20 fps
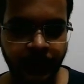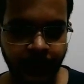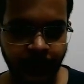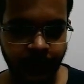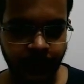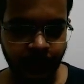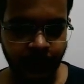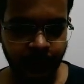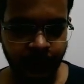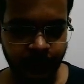
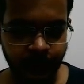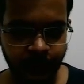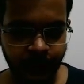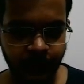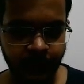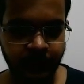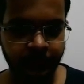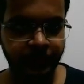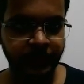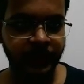and he
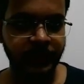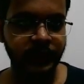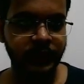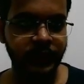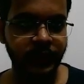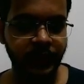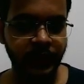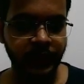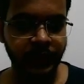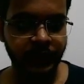has been
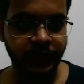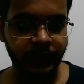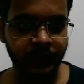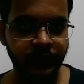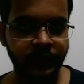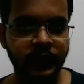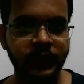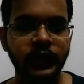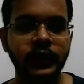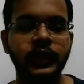creating
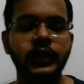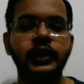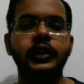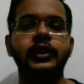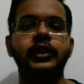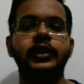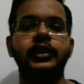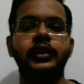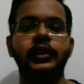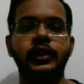
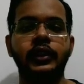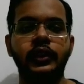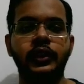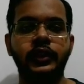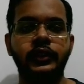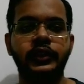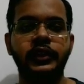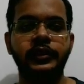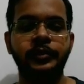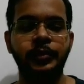
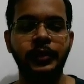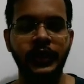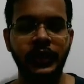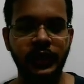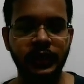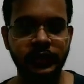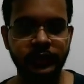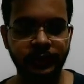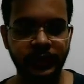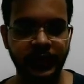this
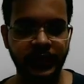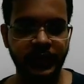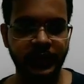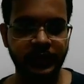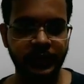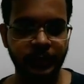playlist where he's